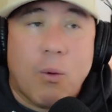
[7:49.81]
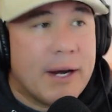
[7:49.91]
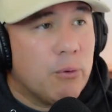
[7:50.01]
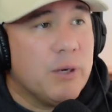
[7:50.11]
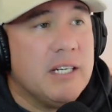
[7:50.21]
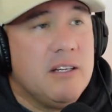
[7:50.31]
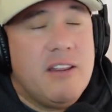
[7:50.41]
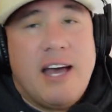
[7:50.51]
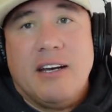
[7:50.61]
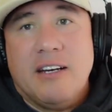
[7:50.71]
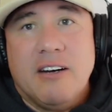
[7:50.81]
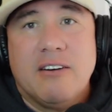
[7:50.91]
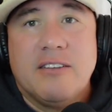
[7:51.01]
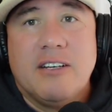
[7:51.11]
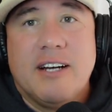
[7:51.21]
Why don't we do that
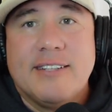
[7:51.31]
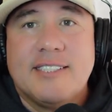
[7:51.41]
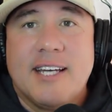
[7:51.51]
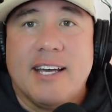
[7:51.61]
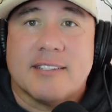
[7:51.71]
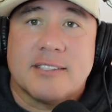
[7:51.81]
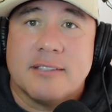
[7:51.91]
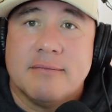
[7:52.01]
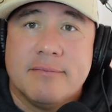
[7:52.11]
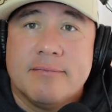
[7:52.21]
here in the United States?